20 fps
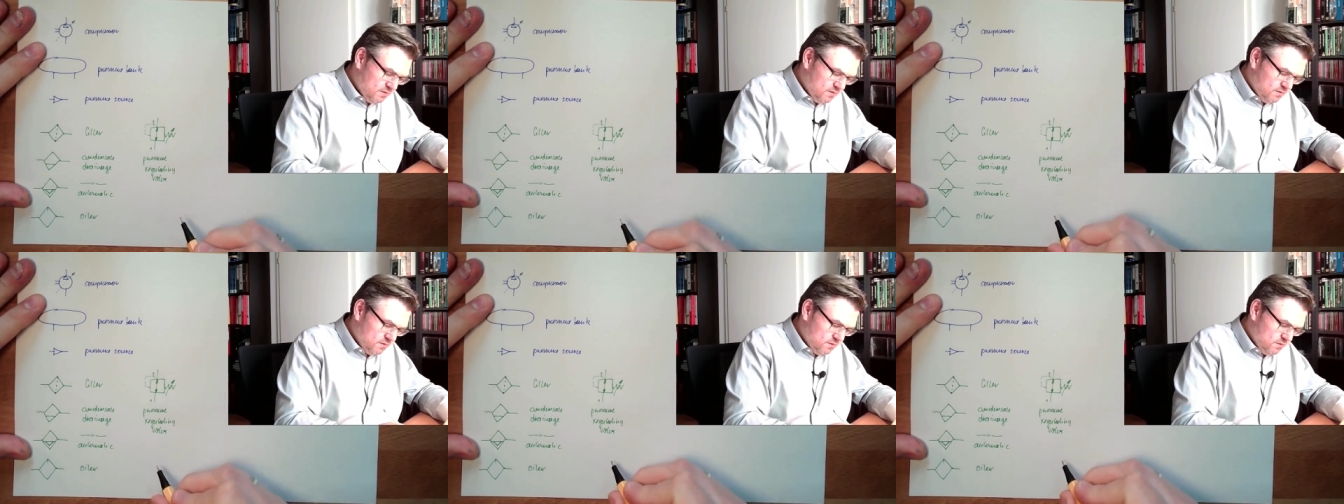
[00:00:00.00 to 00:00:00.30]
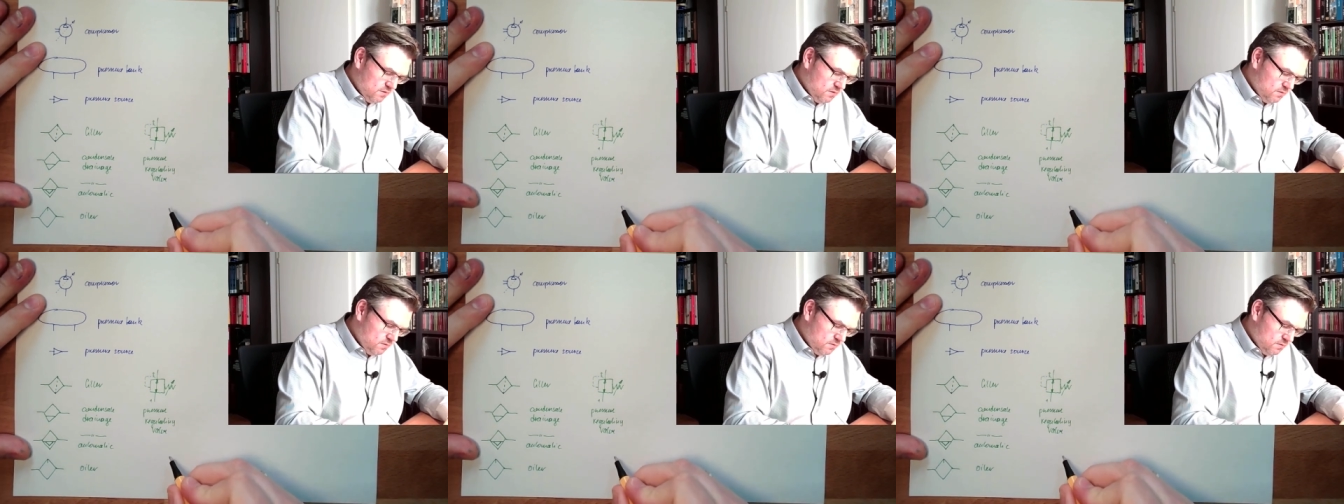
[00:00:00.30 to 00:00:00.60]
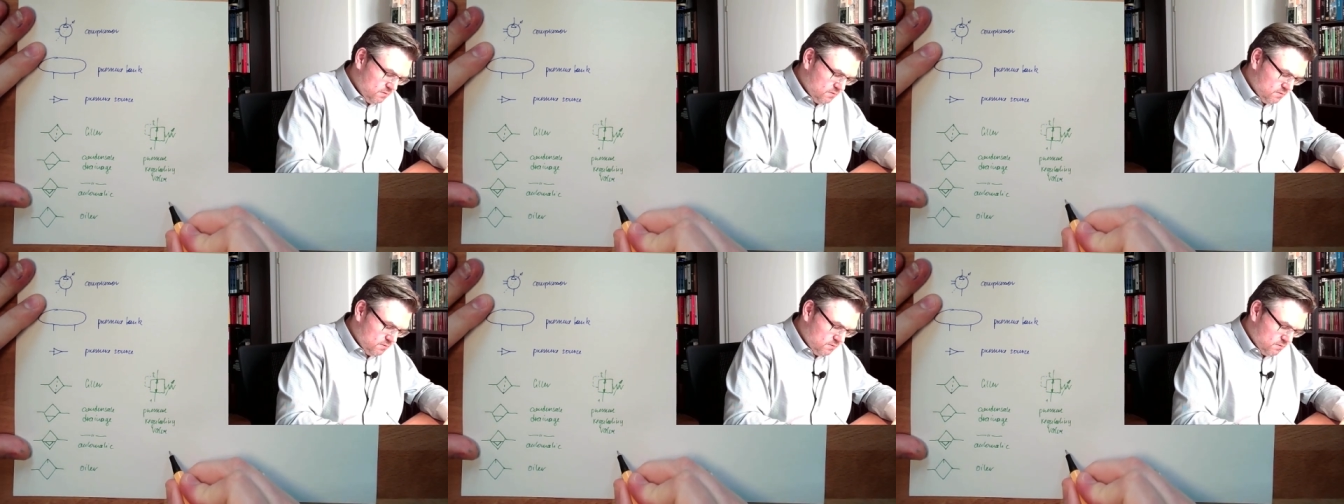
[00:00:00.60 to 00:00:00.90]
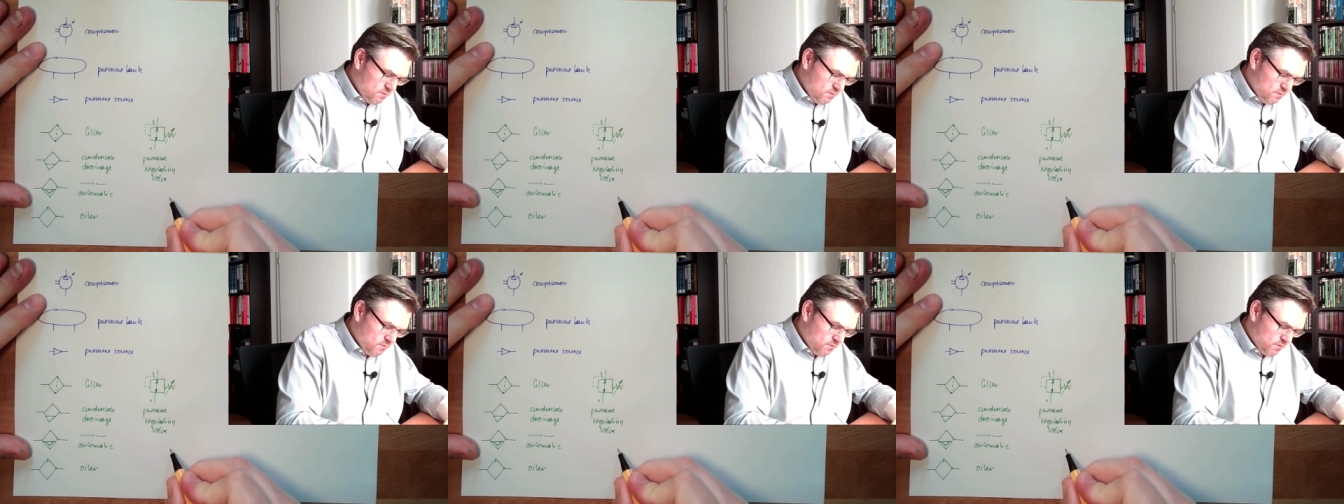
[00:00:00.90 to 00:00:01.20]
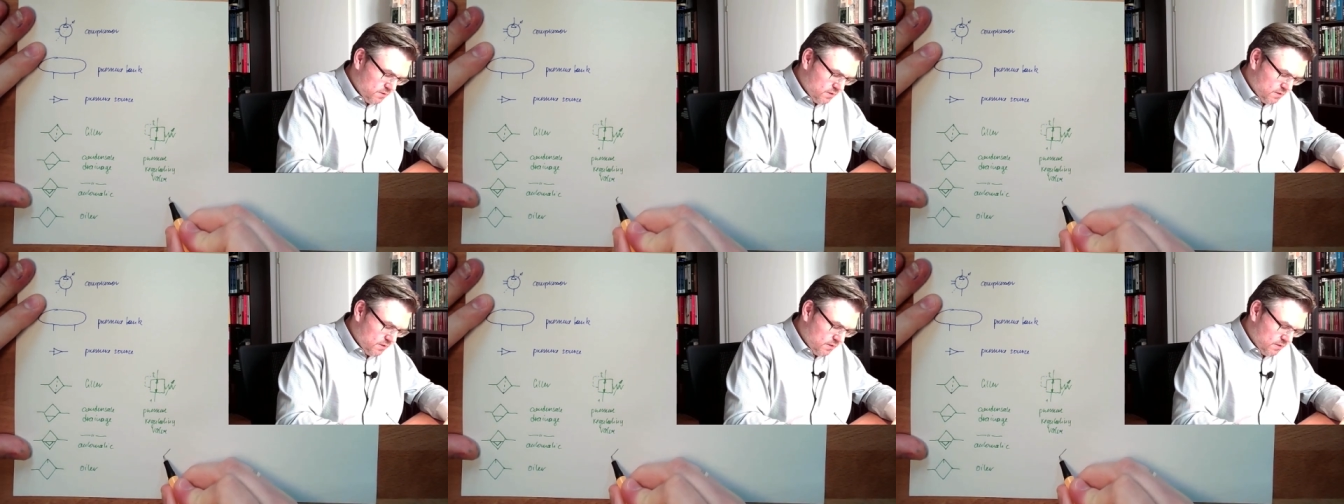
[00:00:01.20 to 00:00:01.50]
yeah?
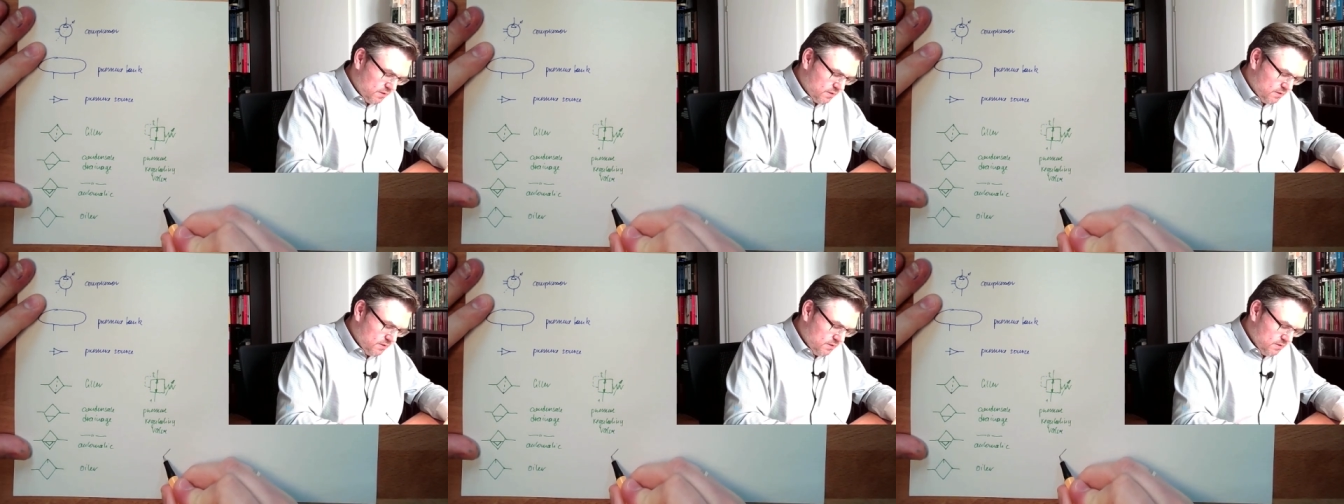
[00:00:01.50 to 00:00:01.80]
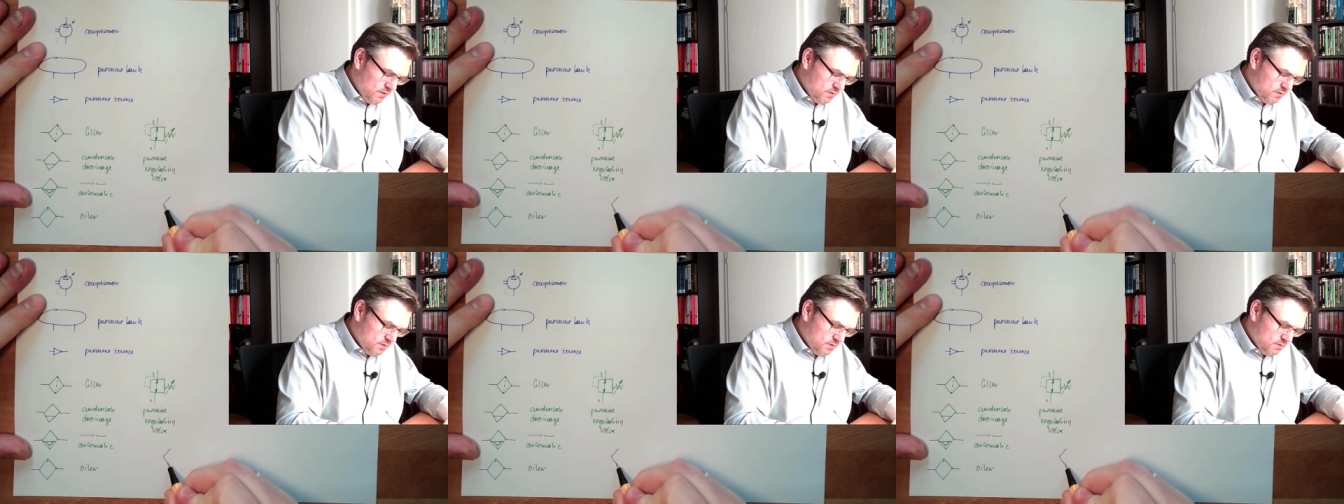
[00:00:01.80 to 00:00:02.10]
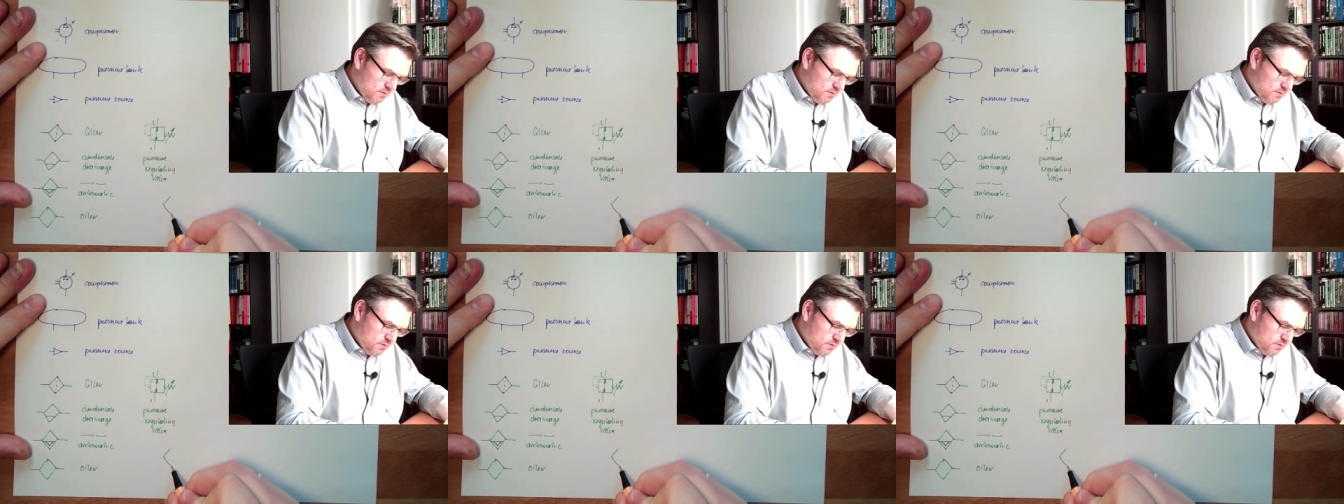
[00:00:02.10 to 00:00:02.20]
looking like this.